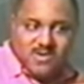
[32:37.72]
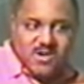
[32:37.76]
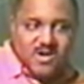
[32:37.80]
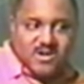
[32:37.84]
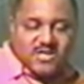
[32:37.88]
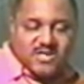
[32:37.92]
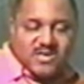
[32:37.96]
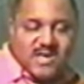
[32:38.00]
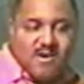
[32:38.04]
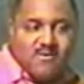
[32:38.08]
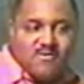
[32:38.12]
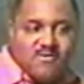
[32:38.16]
You
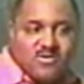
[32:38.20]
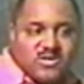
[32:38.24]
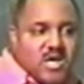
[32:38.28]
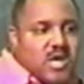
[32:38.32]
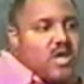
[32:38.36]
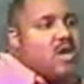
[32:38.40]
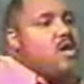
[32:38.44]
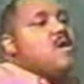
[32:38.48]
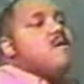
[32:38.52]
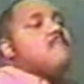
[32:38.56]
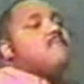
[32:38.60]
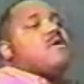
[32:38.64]
understand what I'm
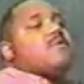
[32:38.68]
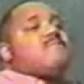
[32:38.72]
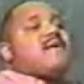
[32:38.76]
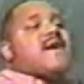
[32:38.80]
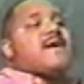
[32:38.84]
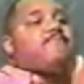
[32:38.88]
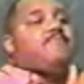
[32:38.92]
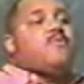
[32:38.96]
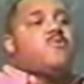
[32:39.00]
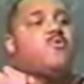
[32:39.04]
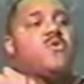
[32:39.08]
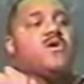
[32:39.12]
saying? But
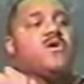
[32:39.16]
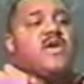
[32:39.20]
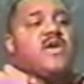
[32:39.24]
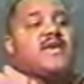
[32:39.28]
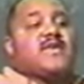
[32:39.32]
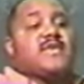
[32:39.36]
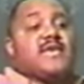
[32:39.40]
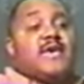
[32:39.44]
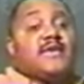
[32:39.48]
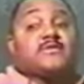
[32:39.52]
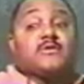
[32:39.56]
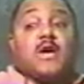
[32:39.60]
my point
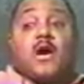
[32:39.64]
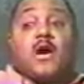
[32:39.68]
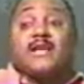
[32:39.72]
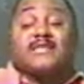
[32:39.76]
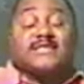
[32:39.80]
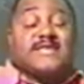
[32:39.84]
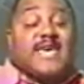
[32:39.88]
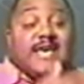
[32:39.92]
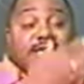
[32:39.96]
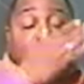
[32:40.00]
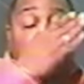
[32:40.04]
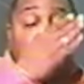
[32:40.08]
here is
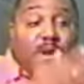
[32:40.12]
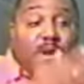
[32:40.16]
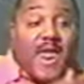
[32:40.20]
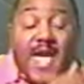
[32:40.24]
us as